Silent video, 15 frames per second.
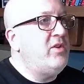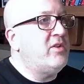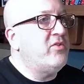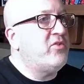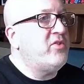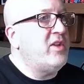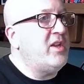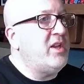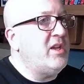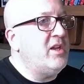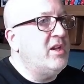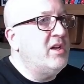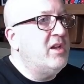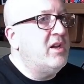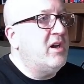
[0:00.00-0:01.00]
you can
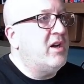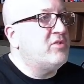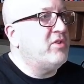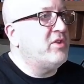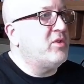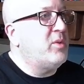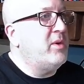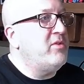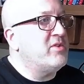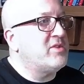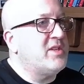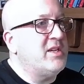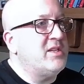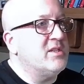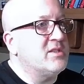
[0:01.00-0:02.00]
see I tried to query the
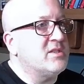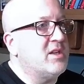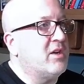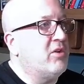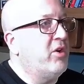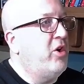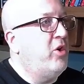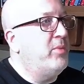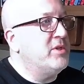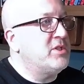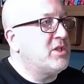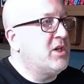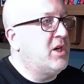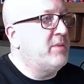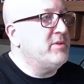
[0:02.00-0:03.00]
status and I got a whole bunch
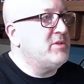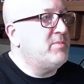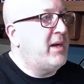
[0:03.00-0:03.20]
of garbage